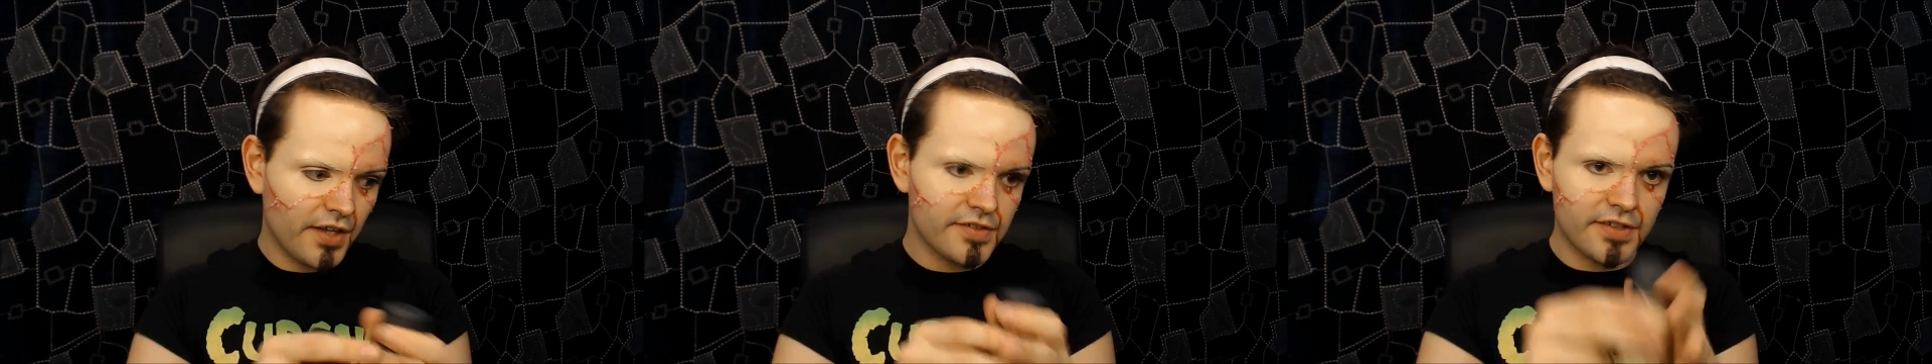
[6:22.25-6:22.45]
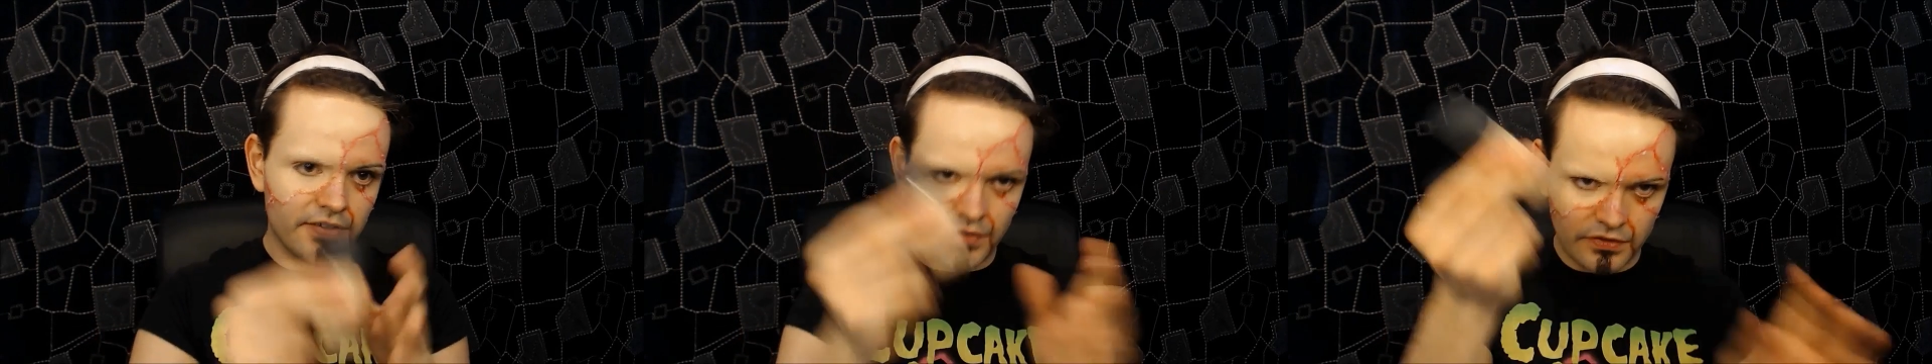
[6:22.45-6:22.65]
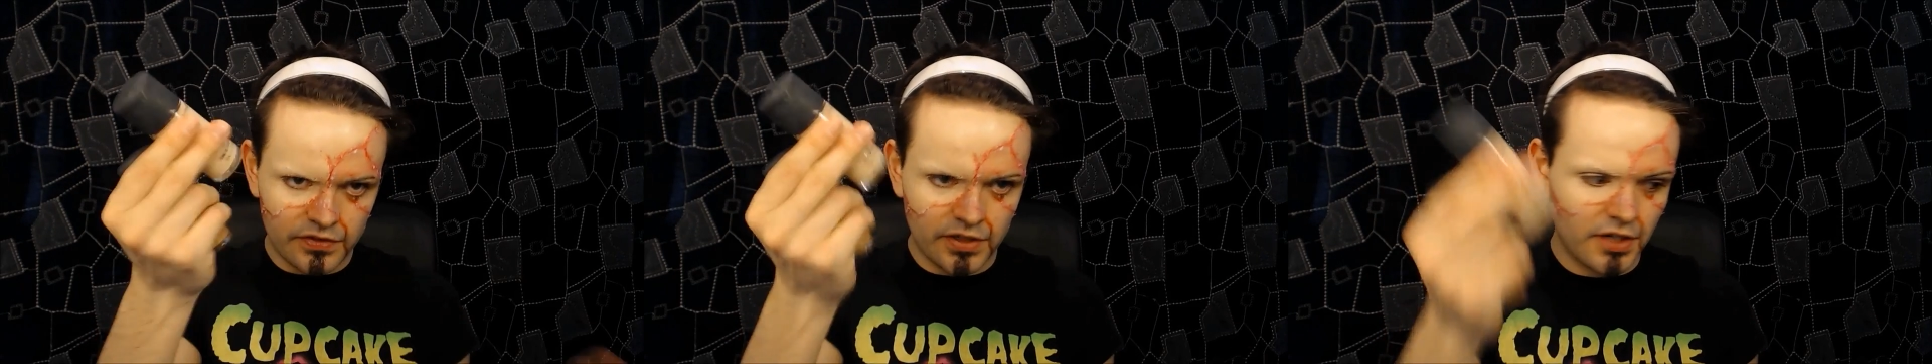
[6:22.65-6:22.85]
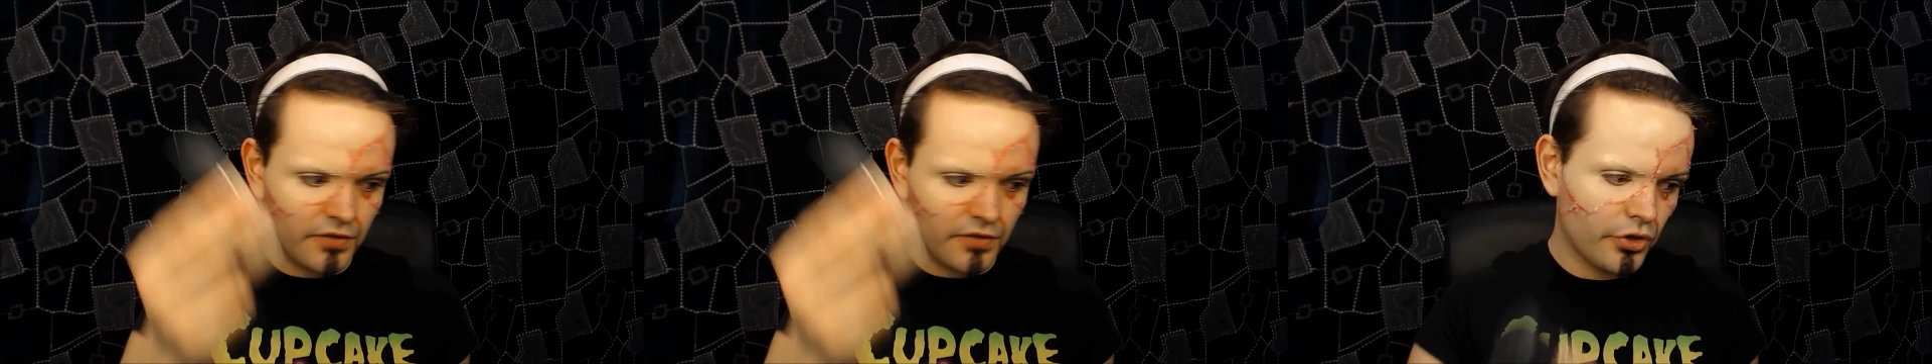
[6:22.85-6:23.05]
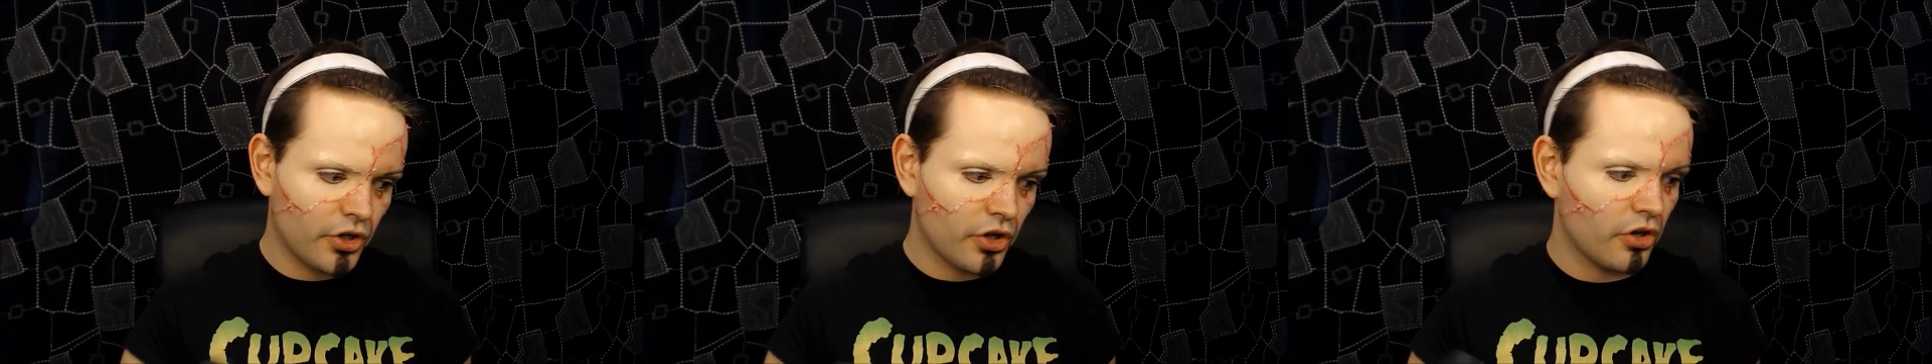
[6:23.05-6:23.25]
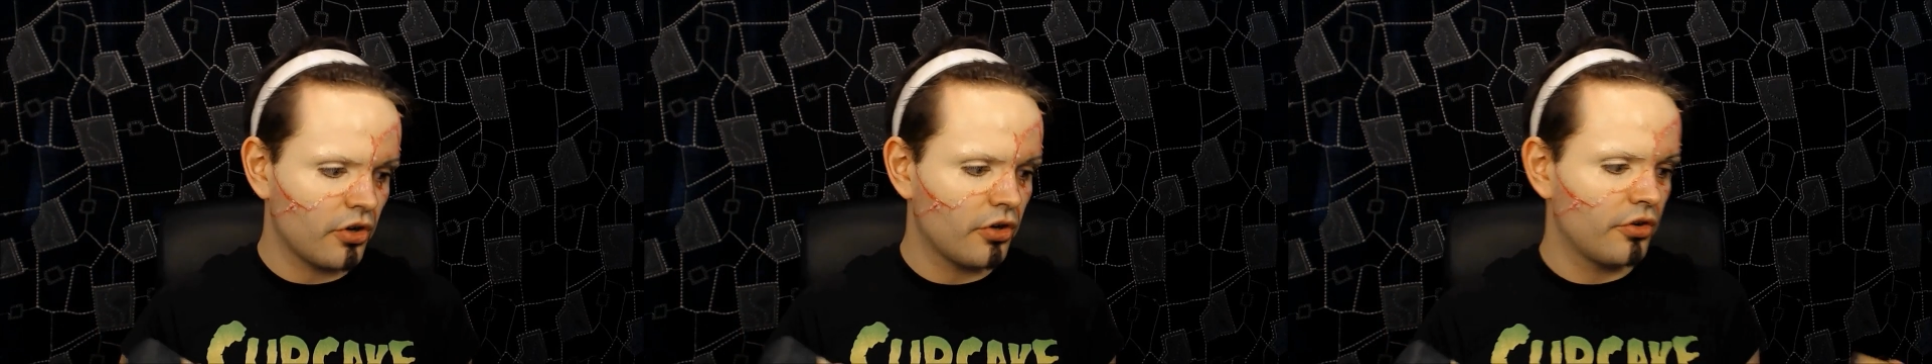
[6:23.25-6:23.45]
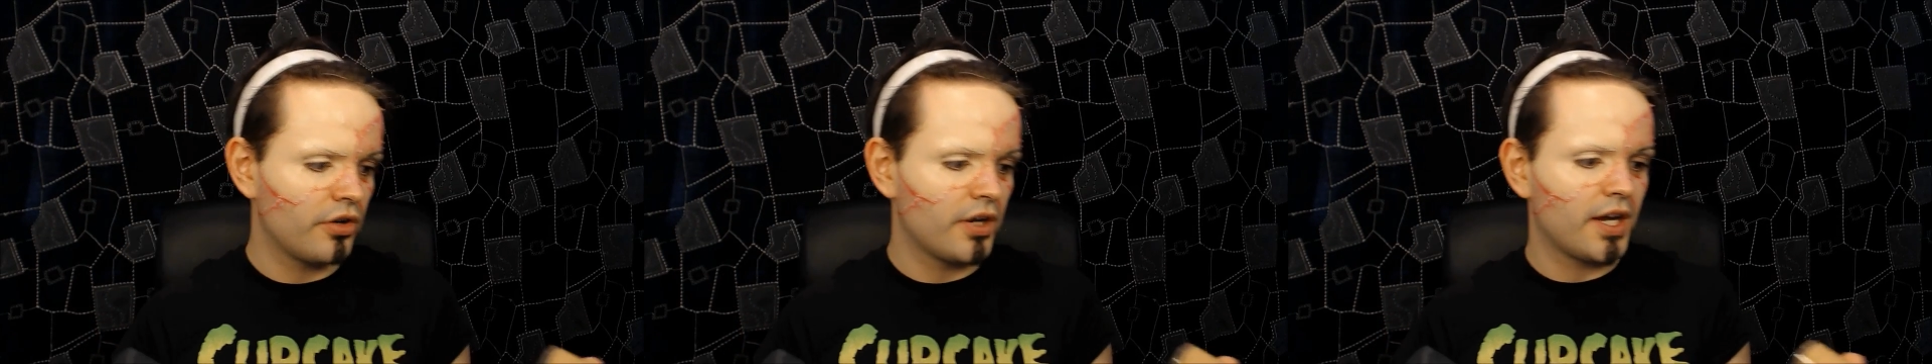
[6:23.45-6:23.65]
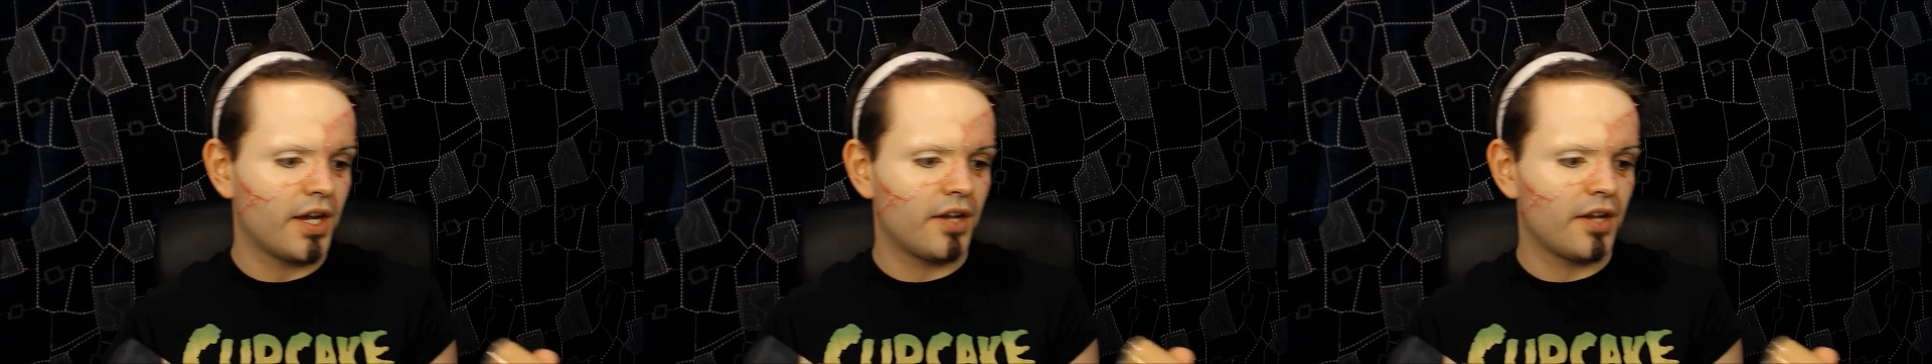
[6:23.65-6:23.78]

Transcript: the NC15 I've already got on,